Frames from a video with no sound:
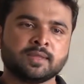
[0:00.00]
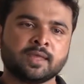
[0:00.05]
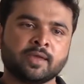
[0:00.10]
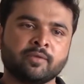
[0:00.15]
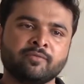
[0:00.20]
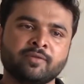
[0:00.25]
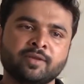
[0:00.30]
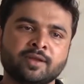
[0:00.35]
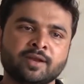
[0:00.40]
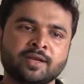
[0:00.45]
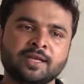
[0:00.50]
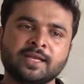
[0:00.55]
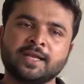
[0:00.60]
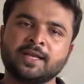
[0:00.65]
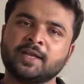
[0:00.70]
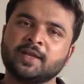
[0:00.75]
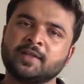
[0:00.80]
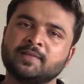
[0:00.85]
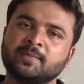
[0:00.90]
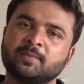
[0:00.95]
every
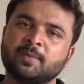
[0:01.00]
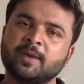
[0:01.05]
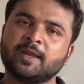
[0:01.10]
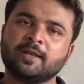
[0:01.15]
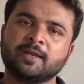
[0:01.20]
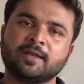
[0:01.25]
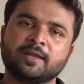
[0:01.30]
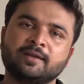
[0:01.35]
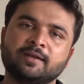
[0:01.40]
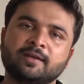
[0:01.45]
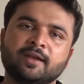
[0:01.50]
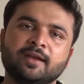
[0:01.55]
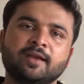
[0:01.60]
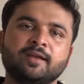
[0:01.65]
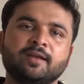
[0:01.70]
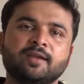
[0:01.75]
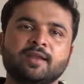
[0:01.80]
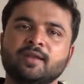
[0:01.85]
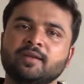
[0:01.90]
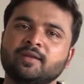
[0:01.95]
content as a plain
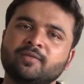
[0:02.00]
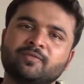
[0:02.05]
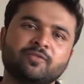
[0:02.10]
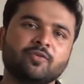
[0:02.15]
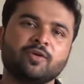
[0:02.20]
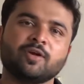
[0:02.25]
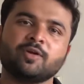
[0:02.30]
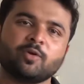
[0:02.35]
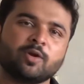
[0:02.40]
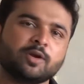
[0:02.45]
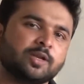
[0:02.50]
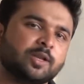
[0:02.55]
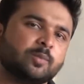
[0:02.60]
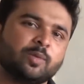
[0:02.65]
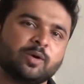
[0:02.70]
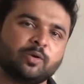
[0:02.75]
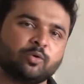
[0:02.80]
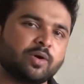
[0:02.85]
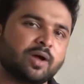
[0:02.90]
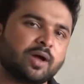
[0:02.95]
content, and if you are not
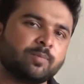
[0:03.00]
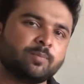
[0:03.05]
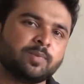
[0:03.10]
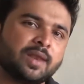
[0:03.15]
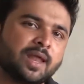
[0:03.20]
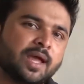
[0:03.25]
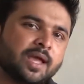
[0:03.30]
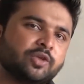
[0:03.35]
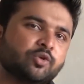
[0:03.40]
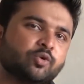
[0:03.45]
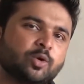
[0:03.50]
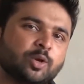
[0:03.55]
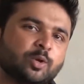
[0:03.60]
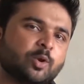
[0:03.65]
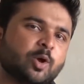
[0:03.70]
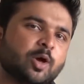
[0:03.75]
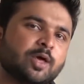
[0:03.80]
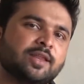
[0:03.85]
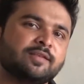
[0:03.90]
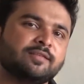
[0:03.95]
able to apply your
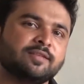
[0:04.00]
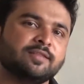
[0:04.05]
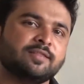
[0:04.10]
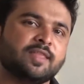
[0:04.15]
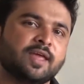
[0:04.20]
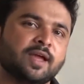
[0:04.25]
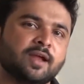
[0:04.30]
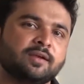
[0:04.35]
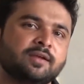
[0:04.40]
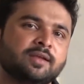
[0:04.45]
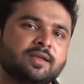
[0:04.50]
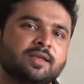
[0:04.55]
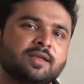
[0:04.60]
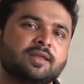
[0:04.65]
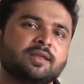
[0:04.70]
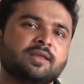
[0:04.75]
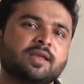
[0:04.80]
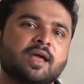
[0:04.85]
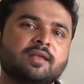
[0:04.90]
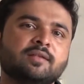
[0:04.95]
knowledge in that,
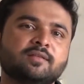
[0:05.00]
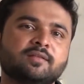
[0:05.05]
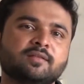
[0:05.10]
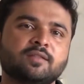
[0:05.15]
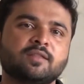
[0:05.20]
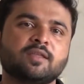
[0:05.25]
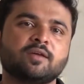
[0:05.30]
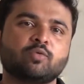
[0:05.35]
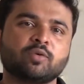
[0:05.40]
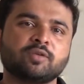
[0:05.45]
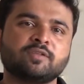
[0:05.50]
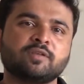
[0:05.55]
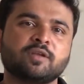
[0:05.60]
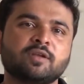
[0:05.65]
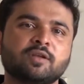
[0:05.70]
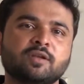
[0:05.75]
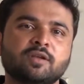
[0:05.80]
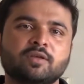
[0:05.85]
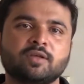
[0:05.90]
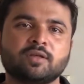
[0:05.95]
as the
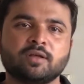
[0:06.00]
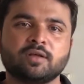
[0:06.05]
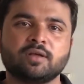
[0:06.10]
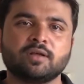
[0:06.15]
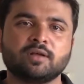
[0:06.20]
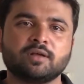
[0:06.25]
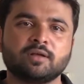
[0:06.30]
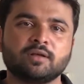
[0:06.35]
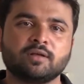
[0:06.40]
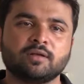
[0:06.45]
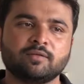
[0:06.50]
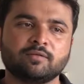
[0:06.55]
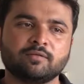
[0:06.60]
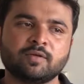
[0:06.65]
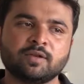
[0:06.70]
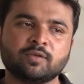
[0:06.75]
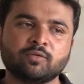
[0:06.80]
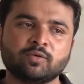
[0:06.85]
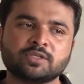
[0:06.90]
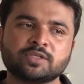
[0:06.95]
question,
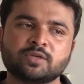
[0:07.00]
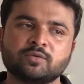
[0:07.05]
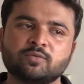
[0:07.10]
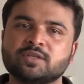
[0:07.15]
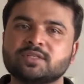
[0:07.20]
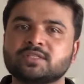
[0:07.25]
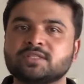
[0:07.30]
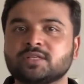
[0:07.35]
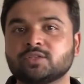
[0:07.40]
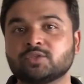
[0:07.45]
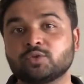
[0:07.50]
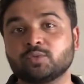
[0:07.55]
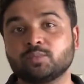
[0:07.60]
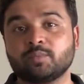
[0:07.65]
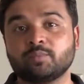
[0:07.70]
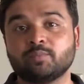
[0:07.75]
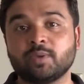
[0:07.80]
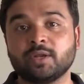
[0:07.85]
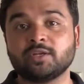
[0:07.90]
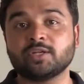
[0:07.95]
one question was
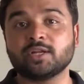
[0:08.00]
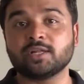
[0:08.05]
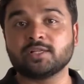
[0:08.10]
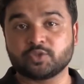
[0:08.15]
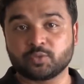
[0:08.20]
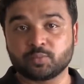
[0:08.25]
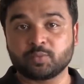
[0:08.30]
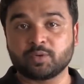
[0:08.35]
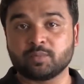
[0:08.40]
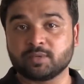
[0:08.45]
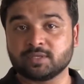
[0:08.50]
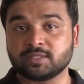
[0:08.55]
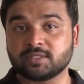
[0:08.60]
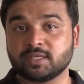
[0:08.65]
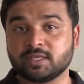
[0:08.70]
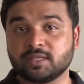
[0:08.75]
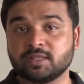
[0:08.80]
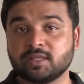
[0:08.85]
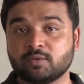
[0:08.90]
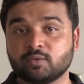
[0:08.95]
federal
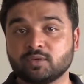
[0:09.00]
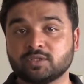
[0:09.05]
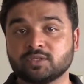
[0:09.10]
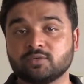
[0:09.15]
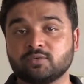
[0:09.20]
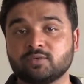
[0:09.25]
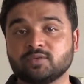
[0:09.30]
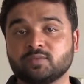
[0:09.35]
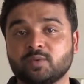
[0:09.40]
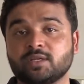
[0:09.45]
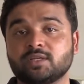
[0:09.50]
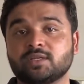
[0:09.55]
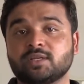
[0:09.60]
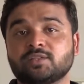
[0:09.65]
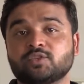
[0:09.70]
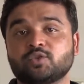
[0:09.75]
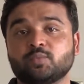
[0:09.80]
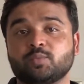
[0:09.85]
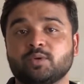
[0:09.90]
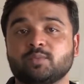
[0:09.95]
supremacy, the question was
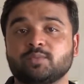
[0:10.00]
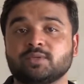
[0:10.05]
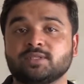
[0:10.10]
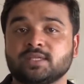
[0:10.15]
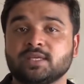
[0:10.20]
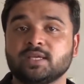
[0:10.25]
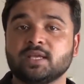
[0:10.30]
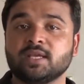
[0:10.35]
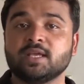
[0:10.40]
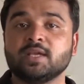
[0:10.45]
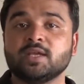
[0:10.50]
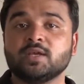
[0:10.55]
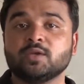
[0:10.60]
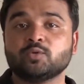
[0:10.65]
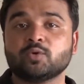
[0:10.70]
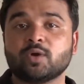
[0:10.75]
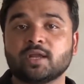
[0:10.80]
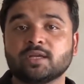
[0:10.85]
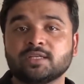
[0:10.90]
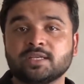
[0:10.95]
federal supremacy.
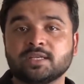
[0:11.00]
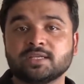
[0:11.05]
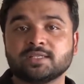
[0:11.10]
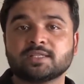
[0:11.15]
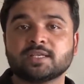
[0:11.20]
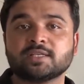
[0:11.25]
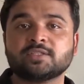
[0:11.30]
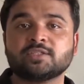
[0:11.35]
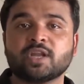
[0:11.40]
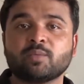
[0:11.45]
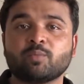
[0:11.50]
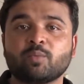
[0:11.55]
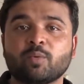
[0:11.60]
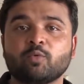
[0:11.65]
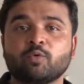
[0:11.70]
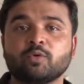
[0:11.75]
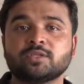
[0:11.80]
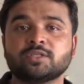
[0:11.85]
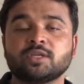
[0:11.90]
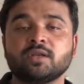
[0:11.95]
To address such type
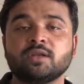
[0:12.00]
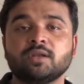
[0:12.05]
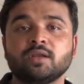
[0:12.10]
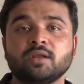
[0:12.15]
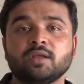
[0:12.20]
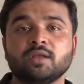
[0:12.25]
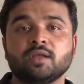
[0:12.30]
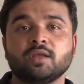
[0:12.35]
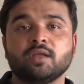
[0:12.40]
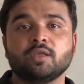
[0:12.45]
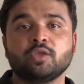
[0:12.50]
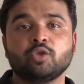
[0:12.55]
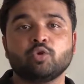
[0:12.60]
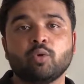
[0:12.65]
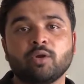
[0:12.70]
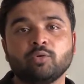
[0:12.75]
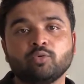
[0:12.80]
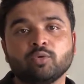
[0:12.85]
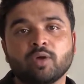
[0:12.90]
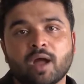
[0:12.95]
of question,
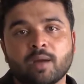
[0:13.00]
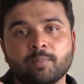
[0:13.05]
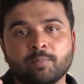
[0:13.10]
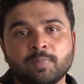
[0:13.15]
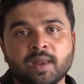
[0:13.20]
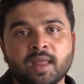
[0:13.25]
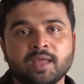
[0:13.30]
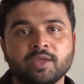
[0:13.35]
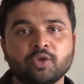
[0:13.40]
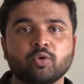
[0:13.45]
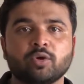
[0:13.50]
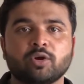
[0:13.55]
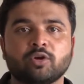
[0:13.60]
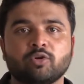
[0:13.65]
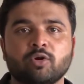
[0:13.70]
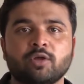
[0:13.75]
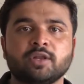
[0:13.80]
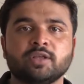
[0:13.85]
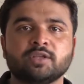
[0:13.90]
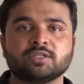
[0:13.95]
you have to apply your
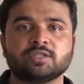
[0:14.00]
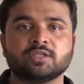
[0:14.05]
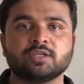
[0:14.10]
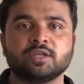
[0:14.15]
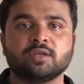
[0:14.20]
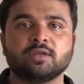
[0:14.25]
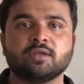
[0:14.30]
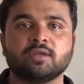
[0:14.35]
knowledge.